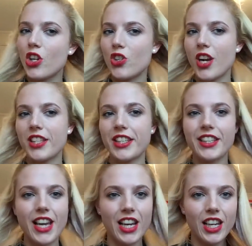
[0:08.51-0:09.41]
dressed
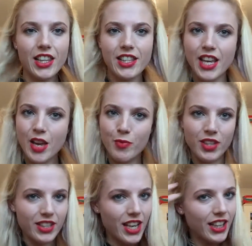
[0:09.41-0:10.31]
exactly the same with
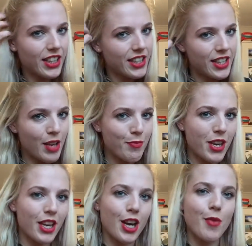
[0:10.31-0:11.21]
exactly the same
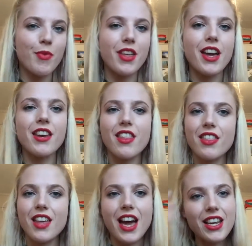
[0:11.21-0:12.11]
makeup,
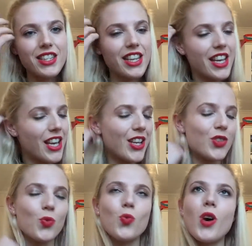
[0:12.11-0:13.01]
then that
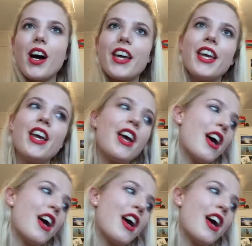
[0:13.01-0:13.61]
is why.